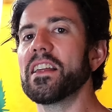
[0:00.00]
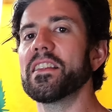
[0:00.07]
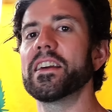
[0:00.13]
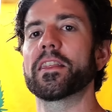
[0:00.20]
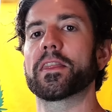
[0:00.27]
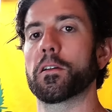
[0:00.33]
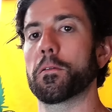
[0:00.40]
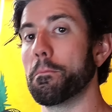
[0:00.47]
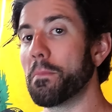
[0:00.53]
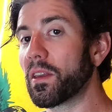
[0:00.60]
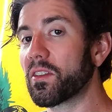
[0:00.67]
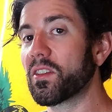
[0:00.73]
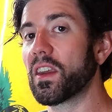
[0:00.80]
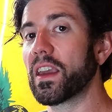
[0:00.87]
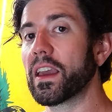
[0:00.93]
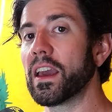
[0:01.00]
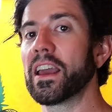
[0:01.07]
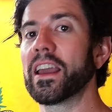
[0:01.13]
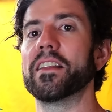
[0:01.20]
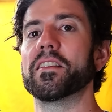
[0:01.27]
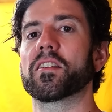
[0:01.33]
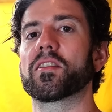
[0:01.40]
that they're missing
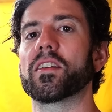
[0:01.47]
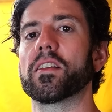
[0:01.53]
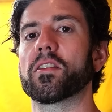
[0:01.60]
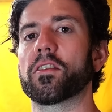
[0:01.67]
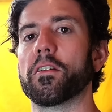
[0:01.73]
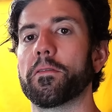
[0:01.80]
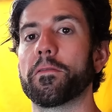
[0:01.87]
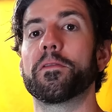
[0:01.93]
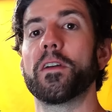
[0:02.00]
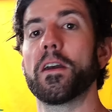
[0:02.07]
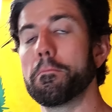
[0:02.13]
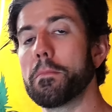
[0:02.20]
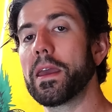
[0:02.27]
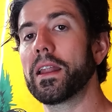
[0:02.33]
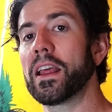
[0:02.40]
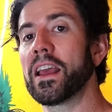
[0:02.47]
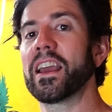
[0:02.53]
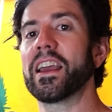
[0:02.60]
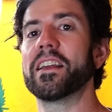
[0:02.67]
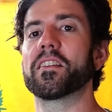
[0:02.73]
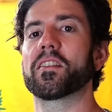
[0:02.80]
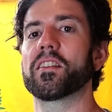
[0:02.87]
in the sense of fitment,
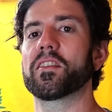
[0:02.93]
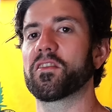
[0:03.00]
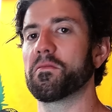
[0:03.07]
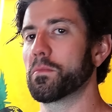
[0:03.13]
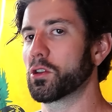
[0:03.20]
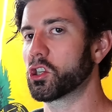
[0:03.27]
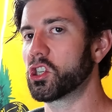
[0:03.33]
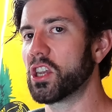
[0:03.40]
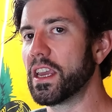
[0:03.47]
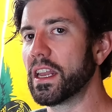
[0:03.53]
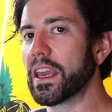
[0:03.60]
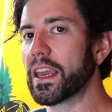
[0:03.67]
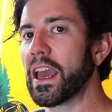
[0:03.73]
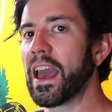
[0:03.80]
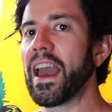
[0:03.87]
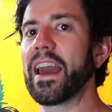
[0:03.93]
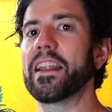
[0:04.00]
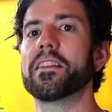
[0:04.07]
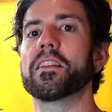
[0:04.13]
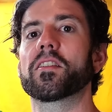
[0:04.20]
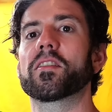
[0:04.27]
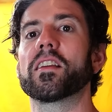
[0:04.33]
in the sense of machining, and
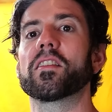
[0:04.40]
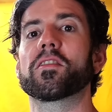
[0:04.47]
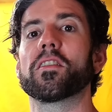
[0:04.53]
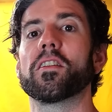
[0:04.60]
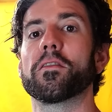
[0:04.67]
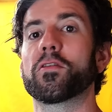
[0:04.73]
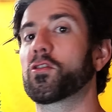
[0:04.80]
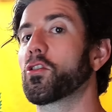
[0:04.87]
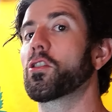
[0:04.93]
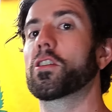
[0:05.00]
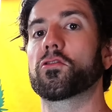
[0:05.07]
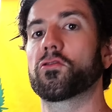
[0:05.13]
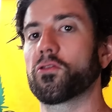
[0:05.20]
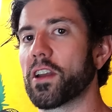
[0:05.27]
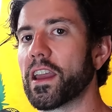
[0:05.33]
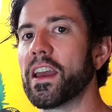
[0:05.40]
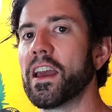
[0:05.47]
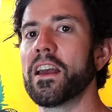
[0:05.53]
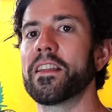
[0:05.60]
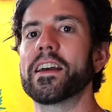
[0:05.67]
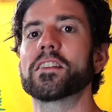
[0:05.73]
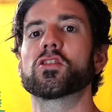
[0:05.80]
in the sense of circuitry
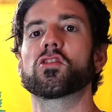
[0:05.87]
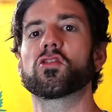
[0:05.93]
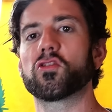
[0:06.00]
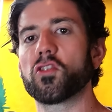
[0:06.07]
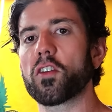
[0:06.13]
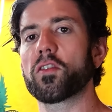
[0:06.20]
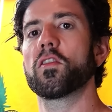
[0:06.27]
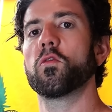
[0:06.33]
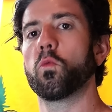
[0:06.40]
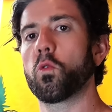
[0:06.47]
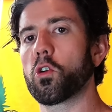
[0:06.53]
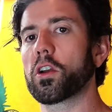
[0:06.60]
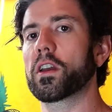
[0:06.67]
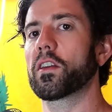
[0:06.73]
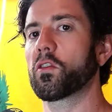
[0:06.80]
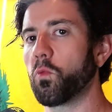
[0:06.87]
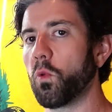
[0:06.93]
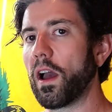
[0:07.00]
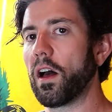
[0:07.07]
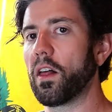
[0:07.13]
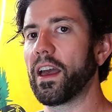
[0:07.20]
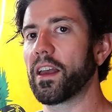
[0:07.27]
that just doesn't work as
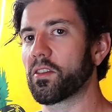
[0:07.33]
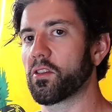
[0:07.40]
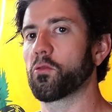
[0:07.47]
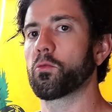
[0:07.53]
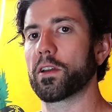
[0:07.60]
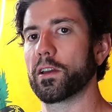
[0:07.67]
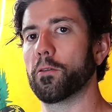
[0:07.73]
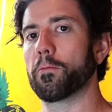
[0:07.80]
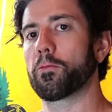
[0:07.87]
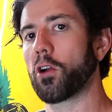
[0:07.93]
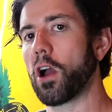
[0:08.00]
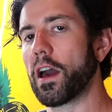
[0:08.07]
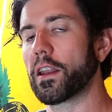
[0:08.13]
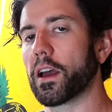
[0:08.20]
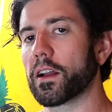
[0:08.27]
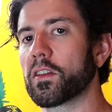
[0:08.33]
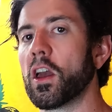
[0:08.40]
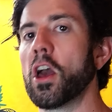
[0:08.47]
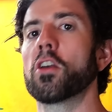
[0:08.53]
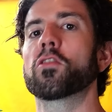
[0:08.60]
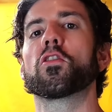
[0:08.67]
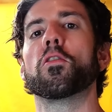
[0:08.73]
well as the real product.
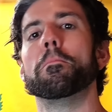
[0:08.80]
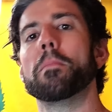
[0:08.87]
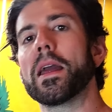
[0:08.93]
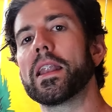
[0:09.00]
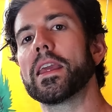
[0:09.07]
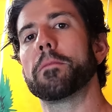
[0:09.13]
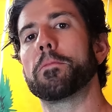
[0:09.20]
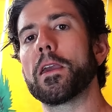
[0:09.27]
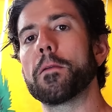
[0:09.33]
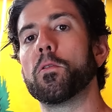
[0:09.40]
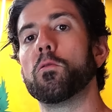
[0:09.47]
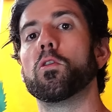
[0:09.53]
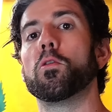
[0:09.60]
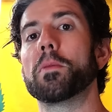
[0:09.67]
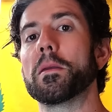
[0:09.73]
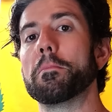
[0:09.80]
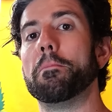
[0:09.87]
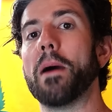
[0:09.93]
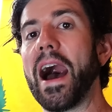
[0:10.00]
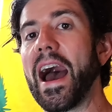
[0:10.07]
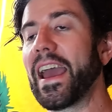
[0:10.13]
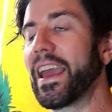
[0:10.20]
So many people will be
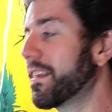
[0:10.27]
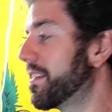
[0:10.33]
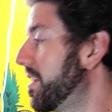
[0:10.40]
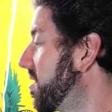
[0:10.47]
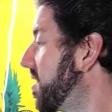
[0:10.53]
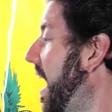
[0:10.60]
buying these